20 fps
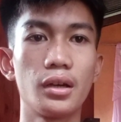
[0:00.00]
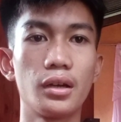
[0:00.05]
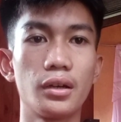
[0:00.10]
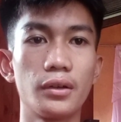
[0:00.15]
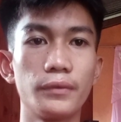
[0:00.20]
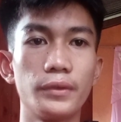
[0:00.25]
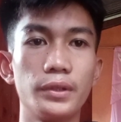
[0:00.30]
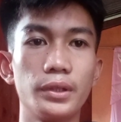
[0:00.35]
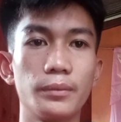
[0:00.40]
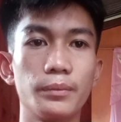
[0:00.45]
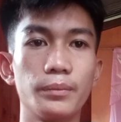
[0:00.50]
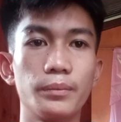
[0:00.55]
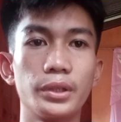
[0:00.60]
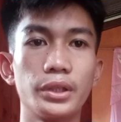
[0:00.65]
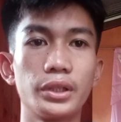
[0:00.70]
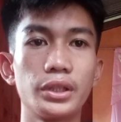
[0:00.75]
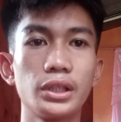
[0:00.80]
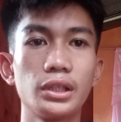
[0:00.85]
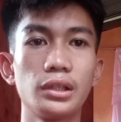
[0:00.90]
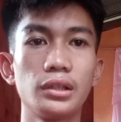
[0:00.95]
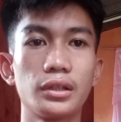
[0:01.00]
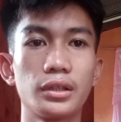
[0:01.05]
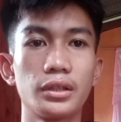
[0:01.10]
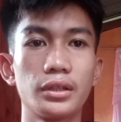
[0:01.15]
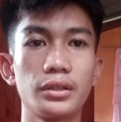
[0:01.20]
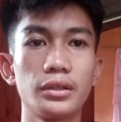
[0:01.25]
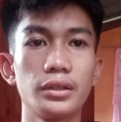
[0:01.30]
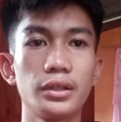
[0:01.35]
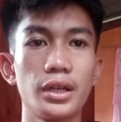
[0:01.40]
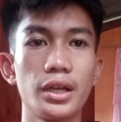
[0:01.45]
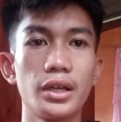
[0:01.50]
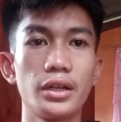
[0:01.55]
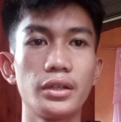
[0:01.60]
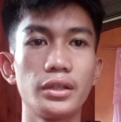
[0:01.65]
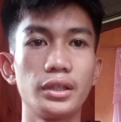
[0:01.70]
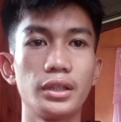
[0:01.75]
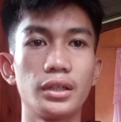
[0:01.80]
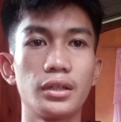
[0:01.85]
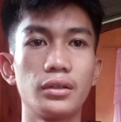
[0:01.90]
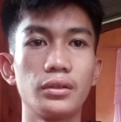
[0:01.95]
of the particular
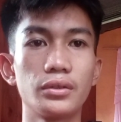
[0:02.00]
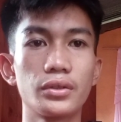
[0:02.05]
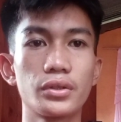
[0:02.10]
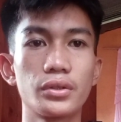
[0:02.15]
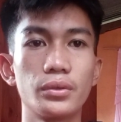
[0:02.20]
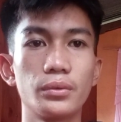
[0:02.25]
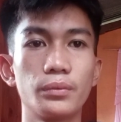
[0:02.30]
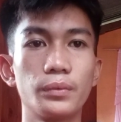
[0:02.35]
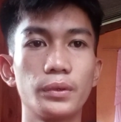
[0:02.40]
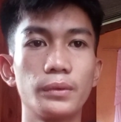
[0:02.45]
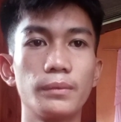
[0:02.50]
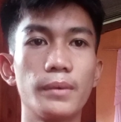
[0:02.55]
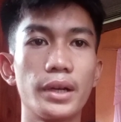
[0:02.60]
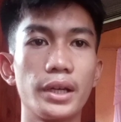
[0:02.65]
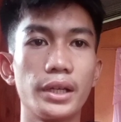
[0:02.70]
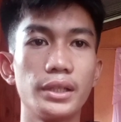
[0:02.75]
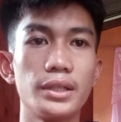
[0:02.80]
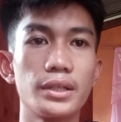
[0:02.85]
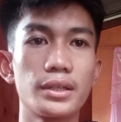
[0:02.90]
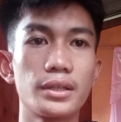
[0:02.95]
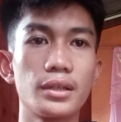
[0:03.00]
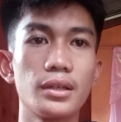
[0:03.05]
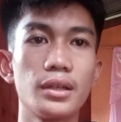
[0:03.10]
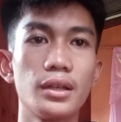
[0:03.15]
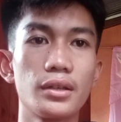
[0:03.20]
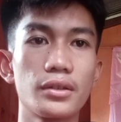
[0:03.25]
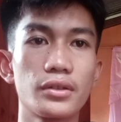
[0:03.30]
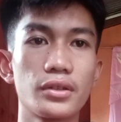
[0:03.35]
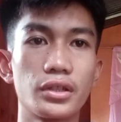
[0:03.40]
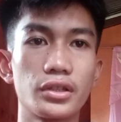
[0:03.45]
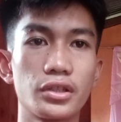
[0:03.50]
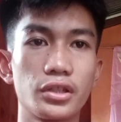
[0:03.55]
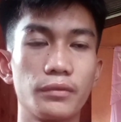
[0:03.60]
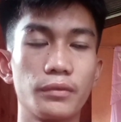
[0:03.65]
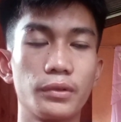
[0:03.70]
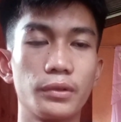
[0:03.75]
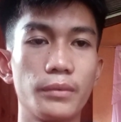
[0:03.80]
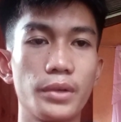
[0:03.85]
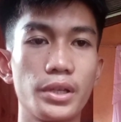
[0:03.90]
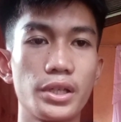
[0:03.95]
area also provides such
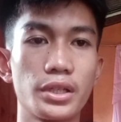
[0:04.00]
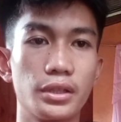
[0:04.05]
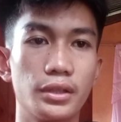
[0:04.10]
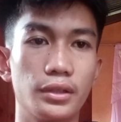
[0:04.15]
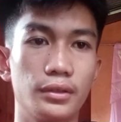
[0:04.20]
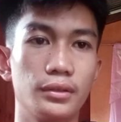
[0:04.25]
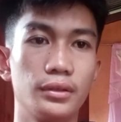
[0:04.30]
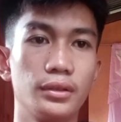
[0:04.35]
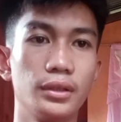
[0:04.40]
information.